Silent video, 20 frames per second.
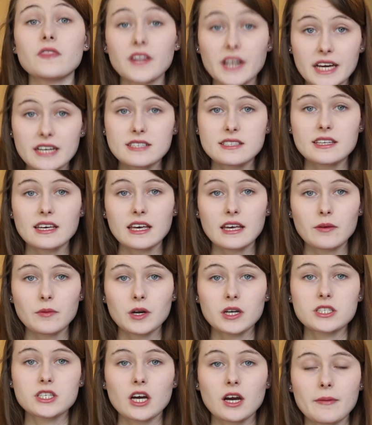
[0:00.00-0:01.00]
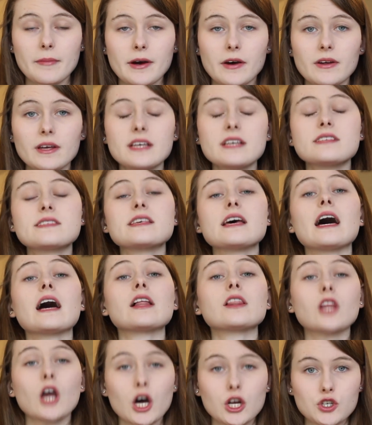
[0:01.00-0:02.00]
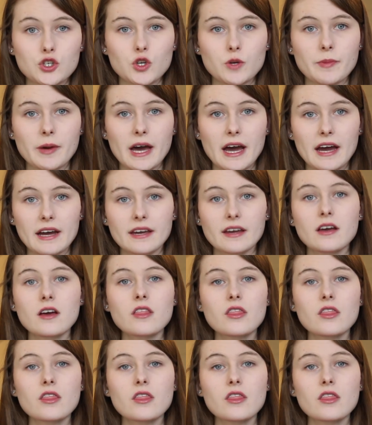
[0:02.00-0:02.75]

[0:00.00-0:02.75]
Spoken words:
The next thing I want to talk about is a laundry bag.